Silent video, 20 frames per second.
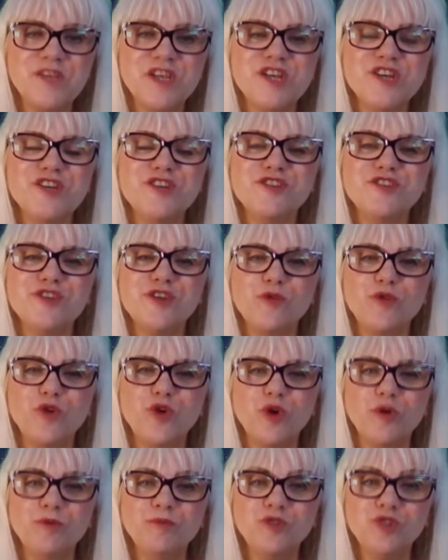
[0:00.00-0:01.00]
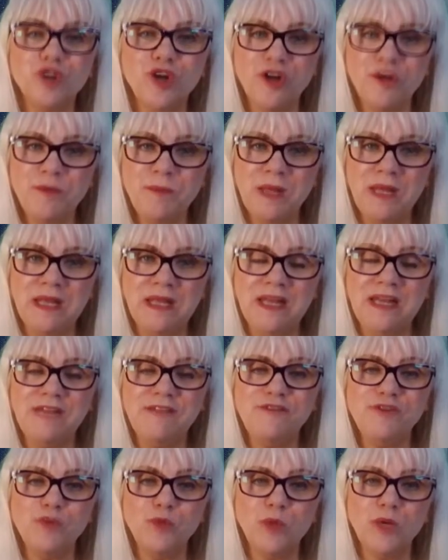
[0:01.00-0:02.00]
So come join me, and
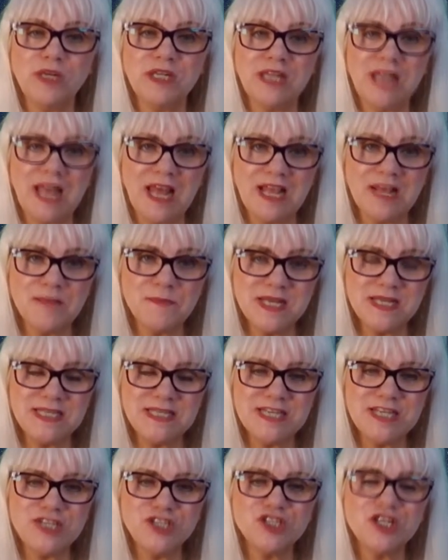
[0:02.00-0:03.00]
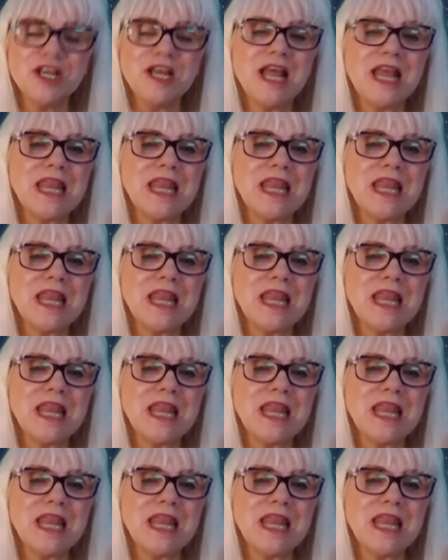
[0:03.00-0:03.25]
if you want to like a message,